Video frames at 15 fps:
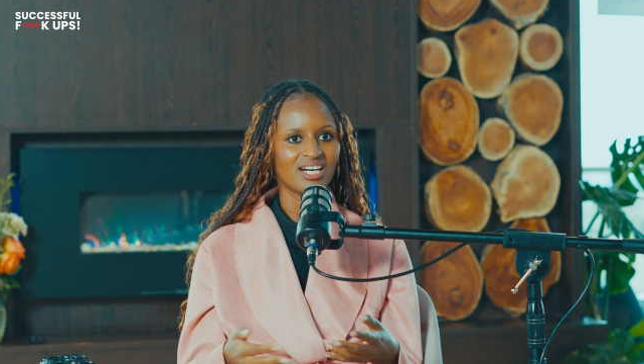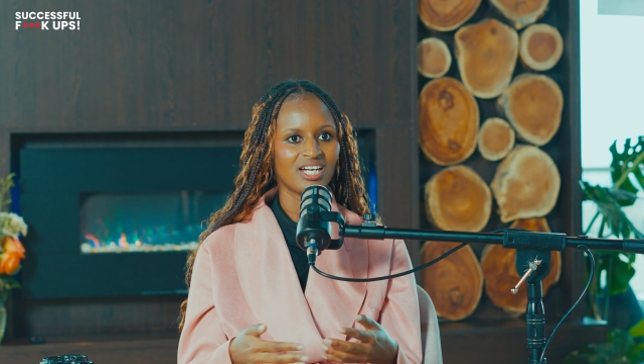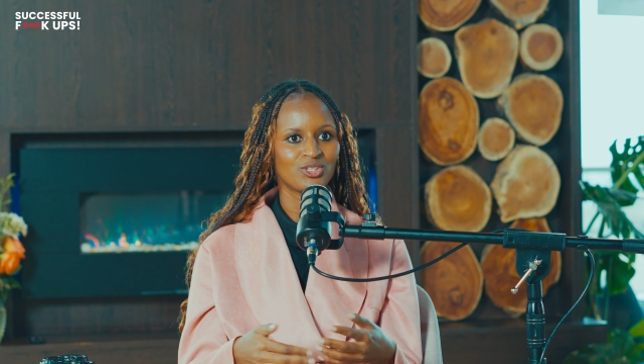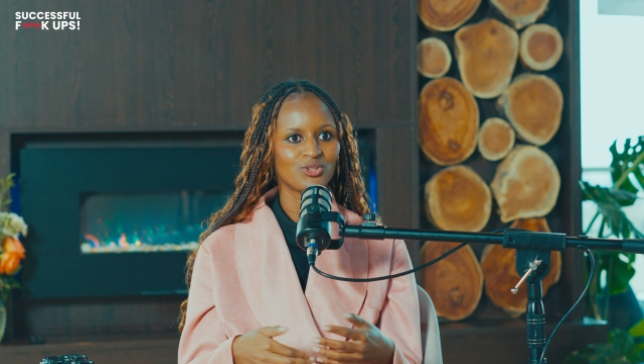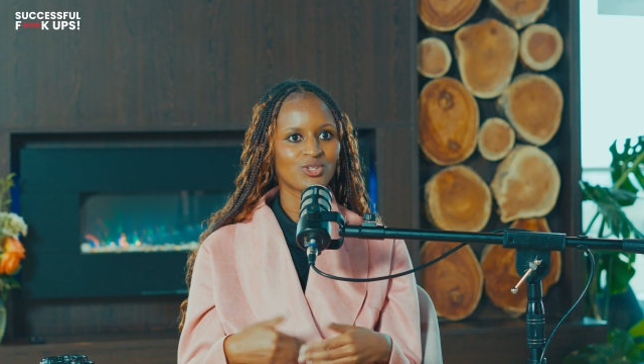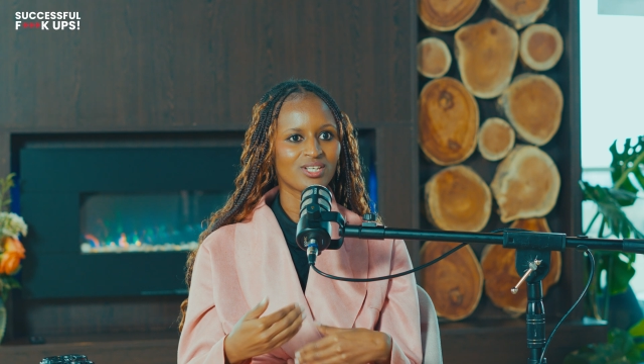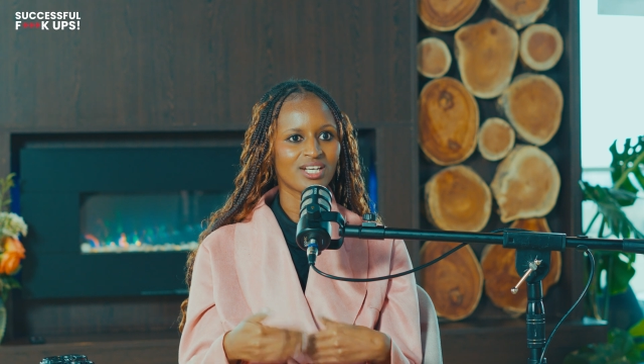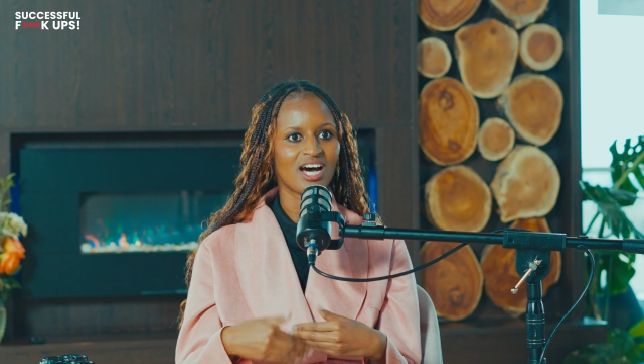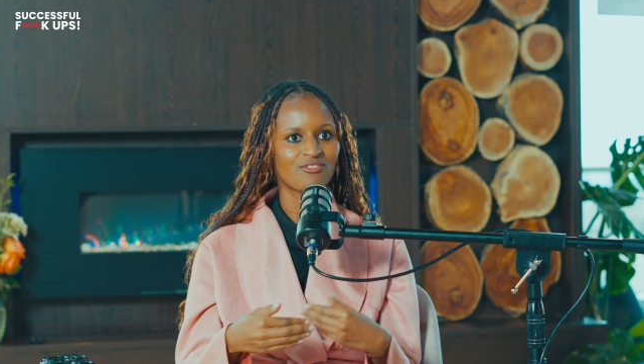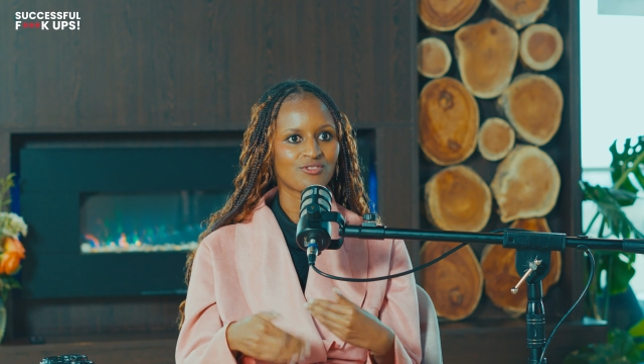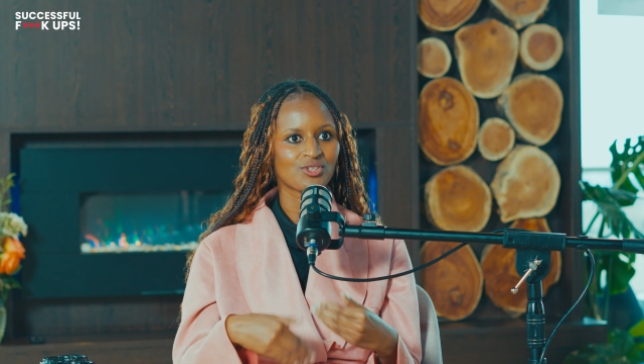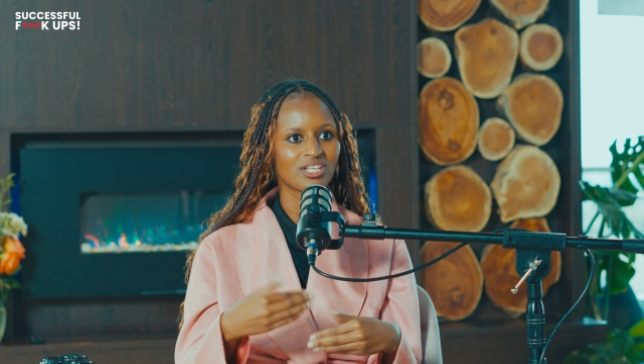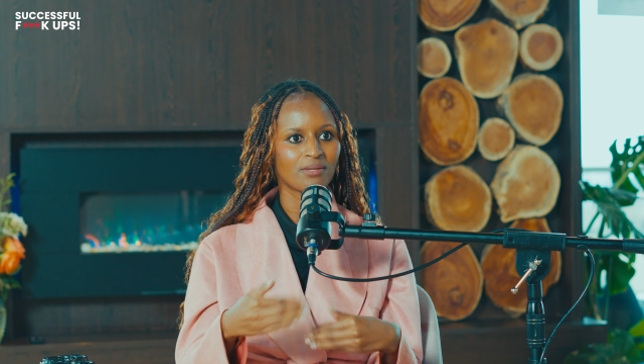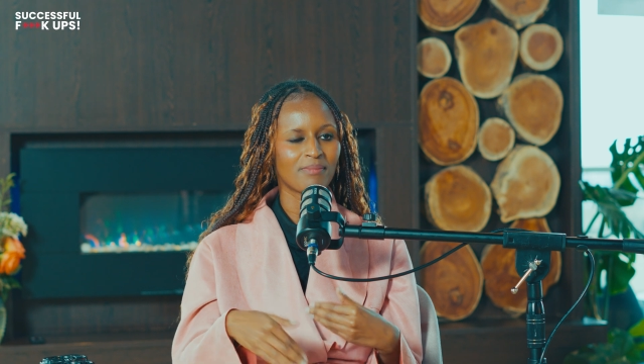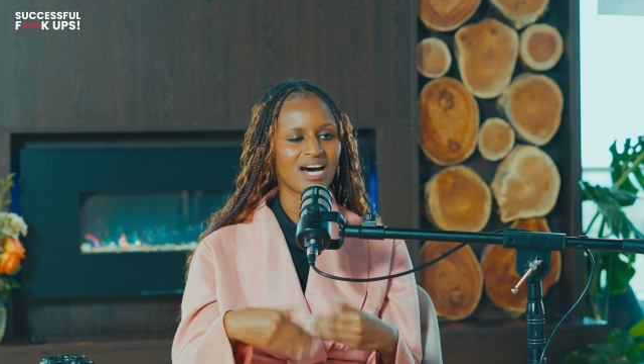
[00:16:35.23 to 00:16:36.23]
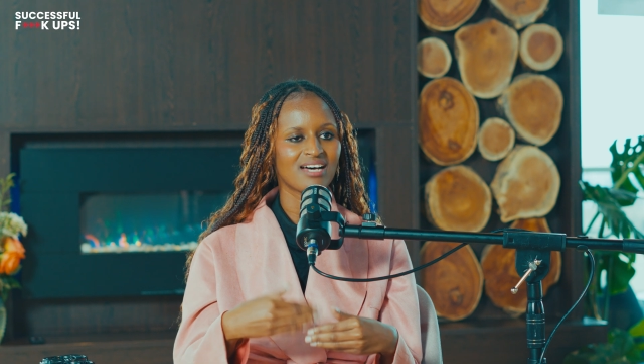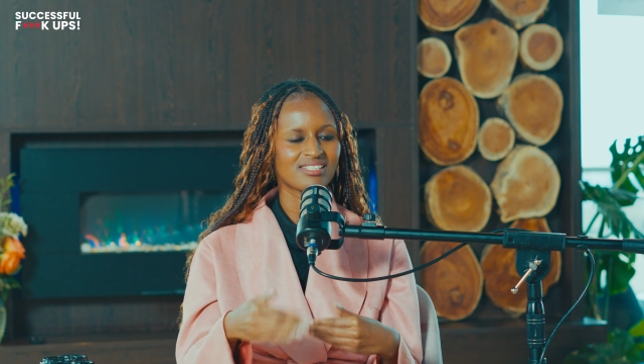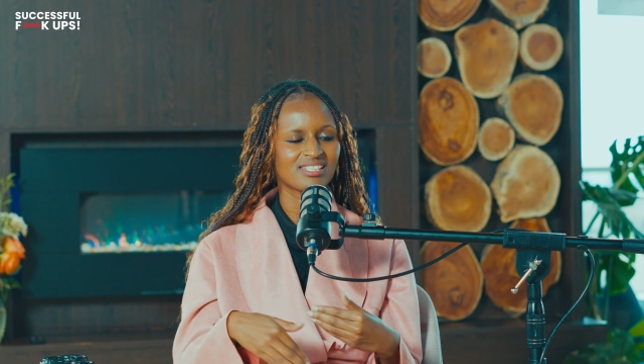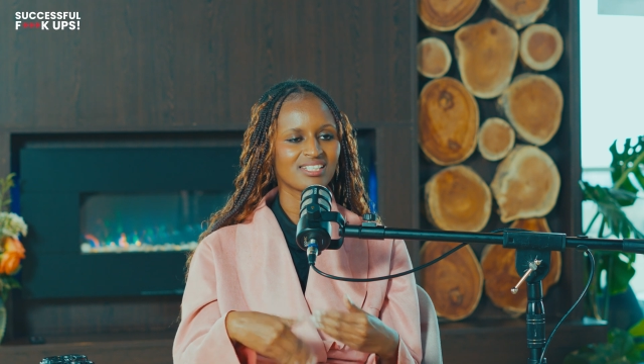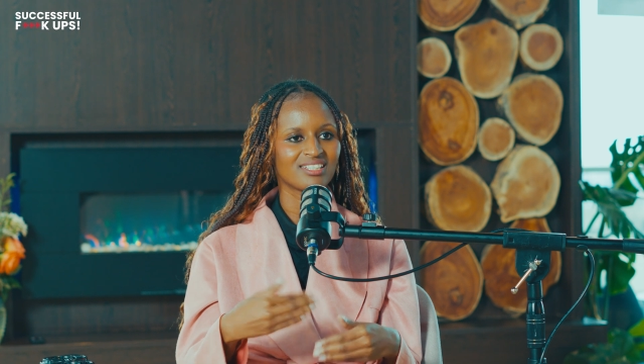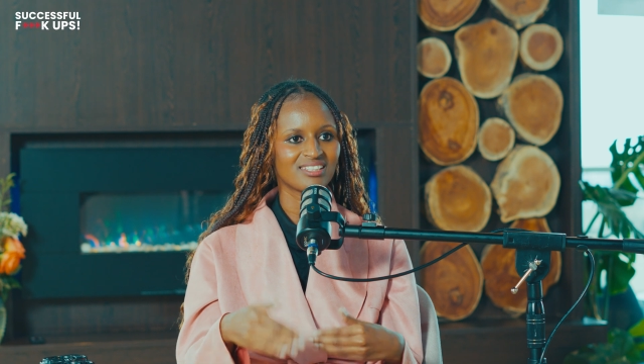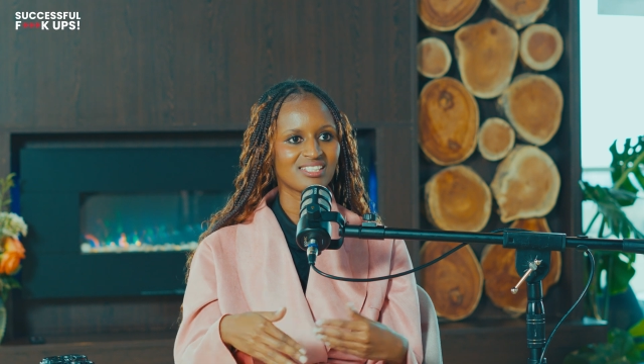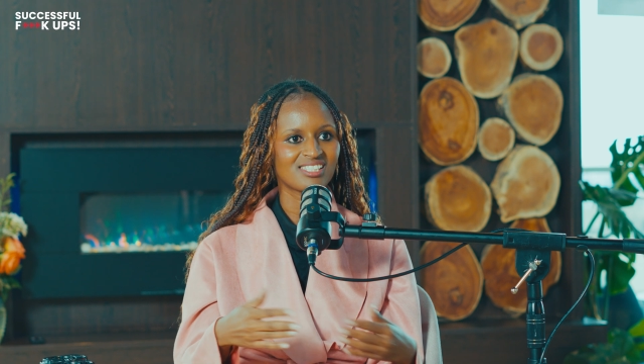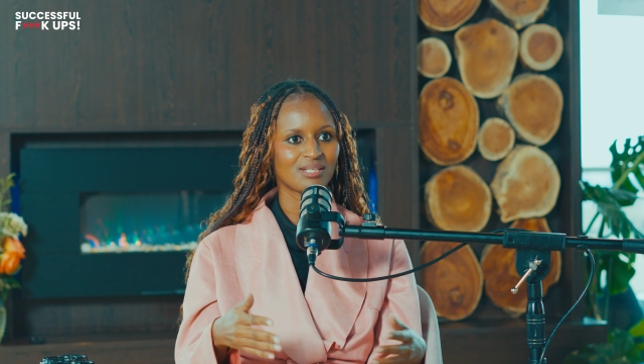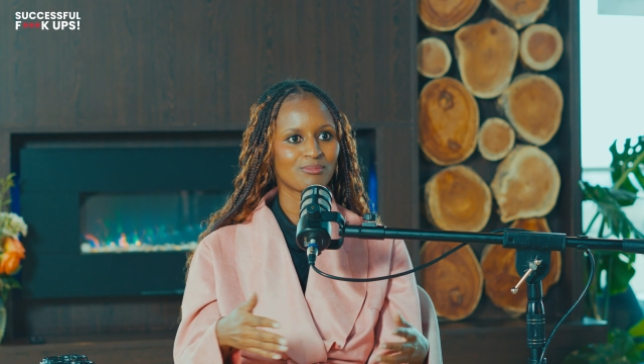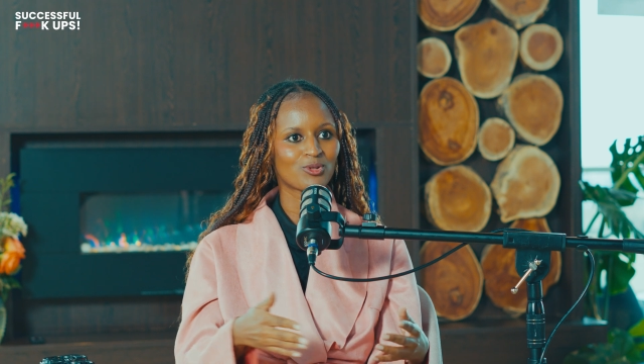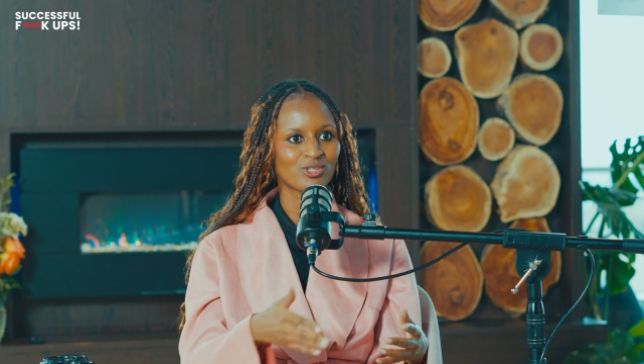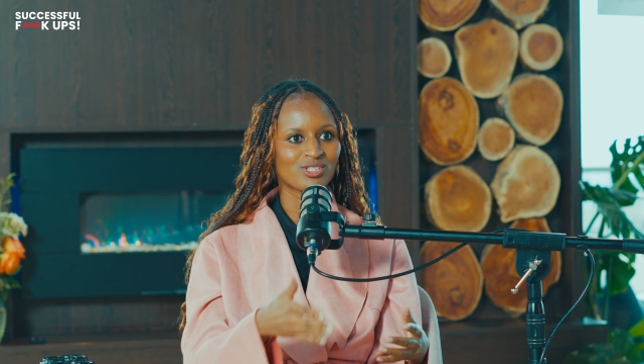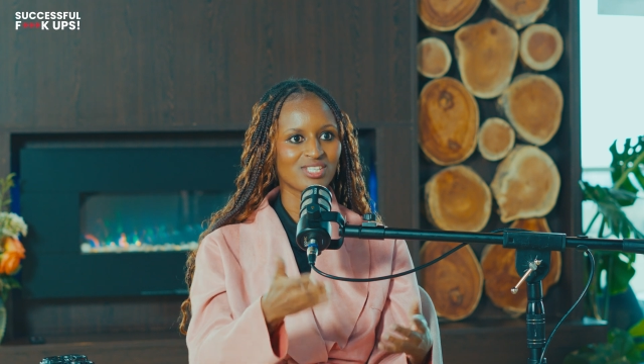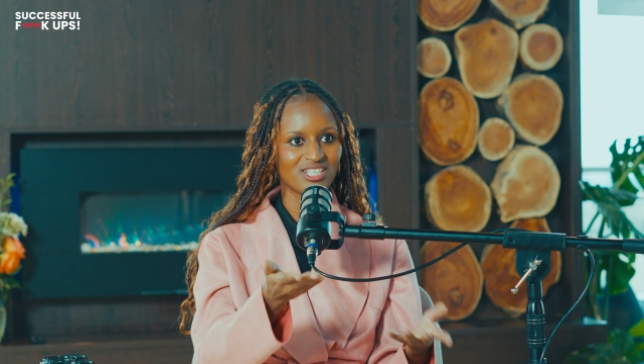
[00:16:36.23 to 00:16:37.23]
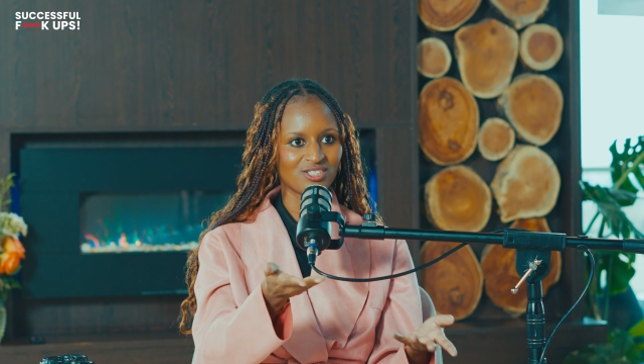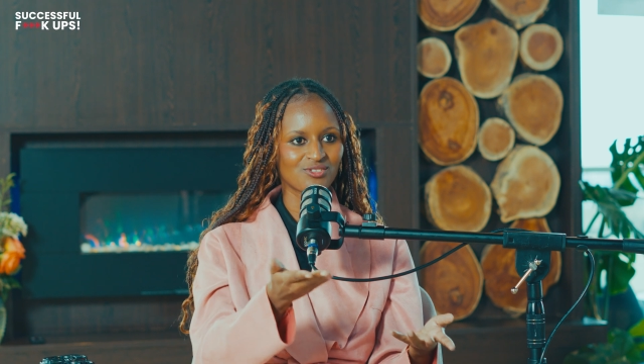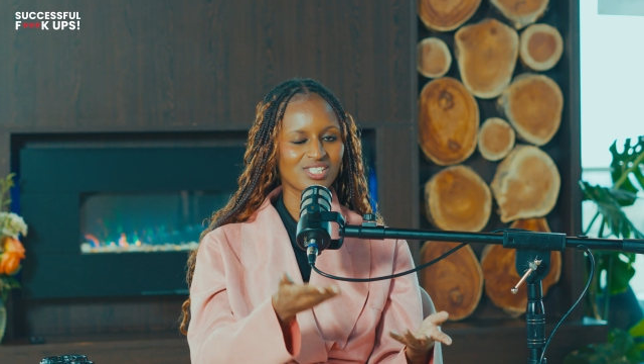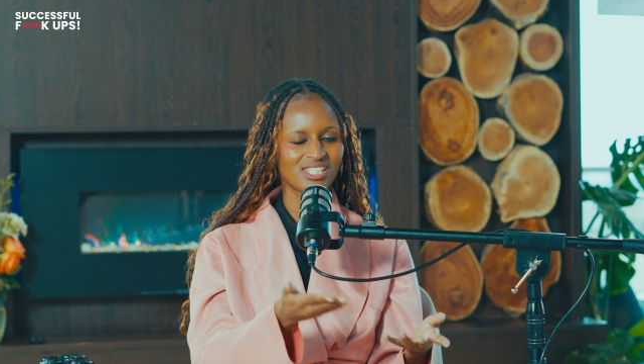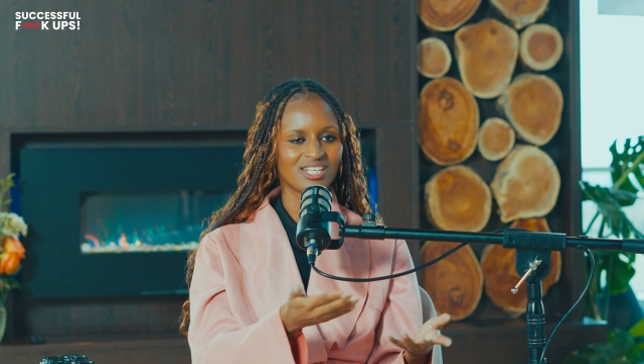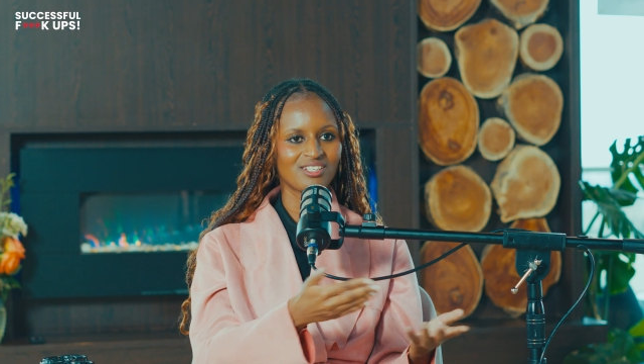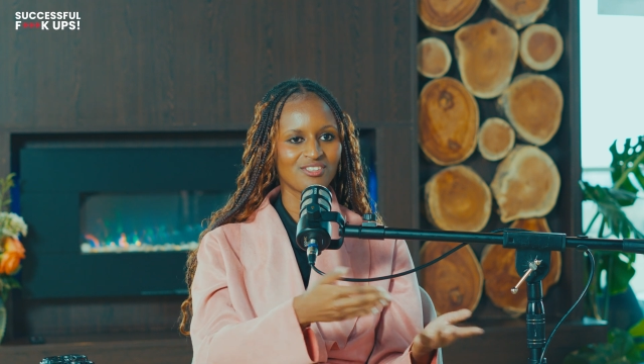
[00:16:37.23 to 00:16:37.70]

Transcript: You don't have to keep asking the same, because as you said,